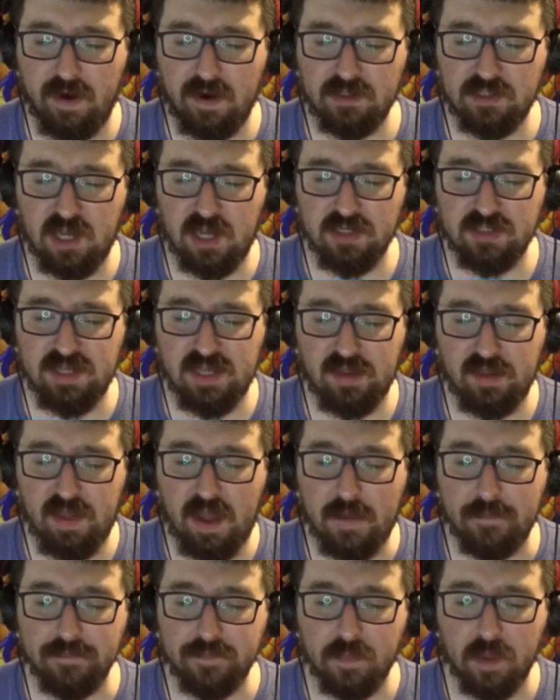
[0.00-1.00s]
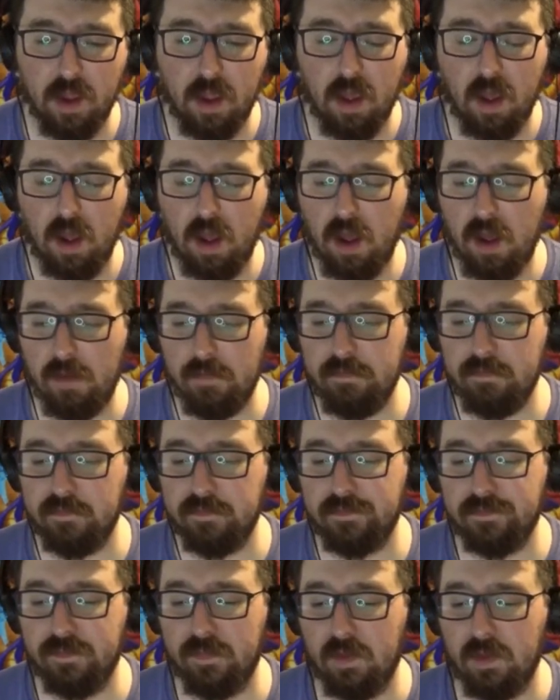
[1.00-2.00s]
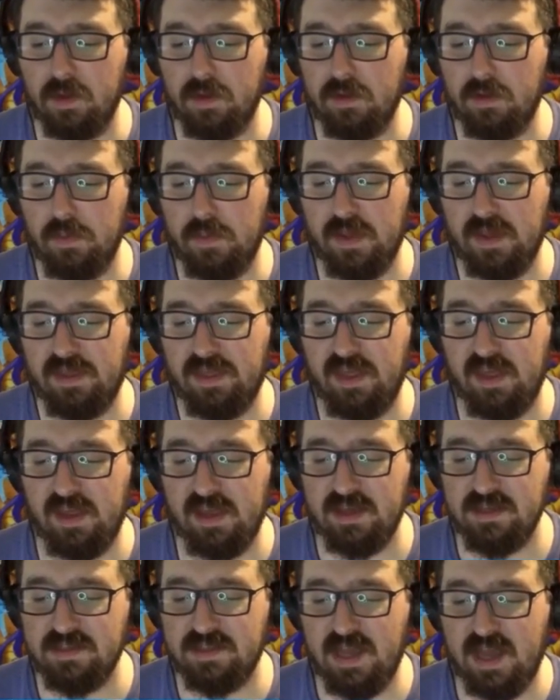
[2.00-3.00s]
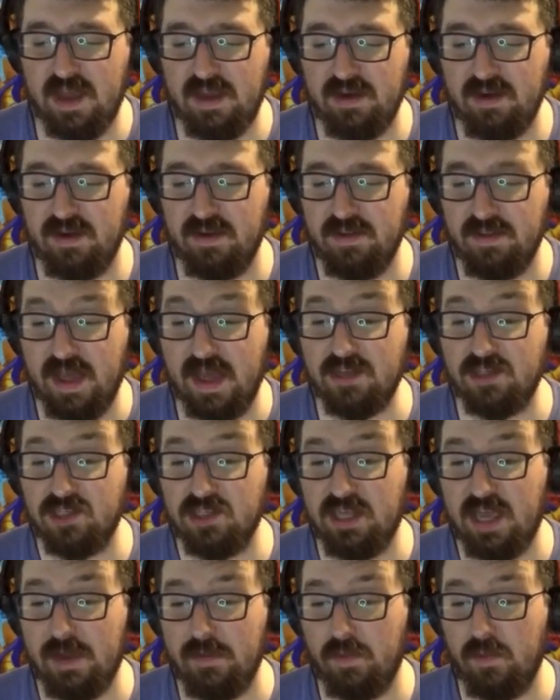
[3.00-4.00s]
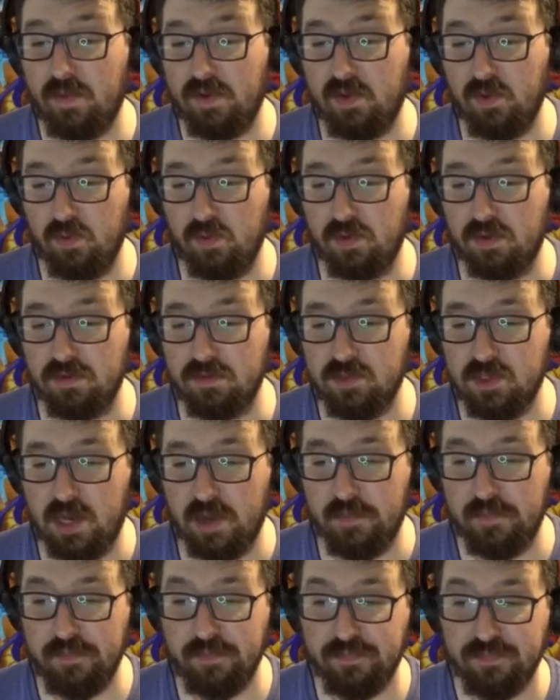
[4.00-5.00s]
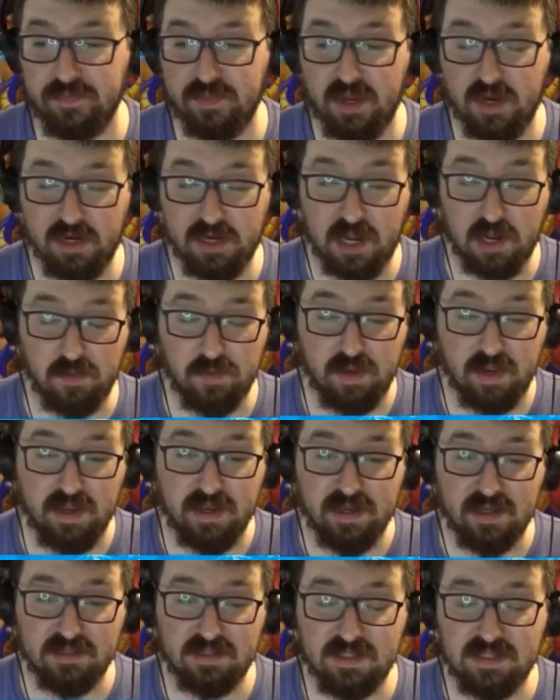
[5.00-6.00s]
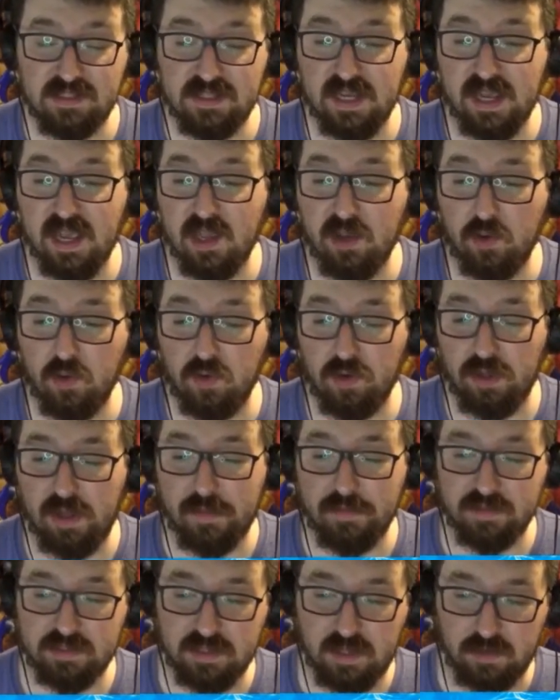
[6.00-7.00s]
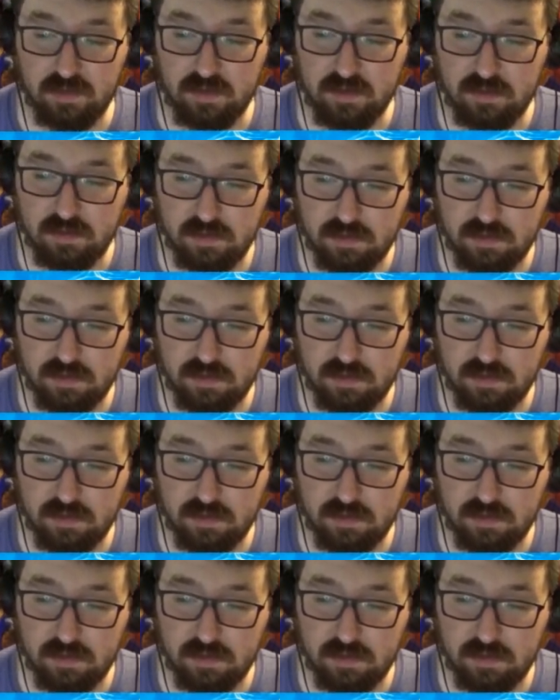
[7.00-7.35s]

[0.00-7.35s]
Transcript: That's all I say to that. Um, the big thing is that that just came up with Google, so there you go. It's a singing Google episode.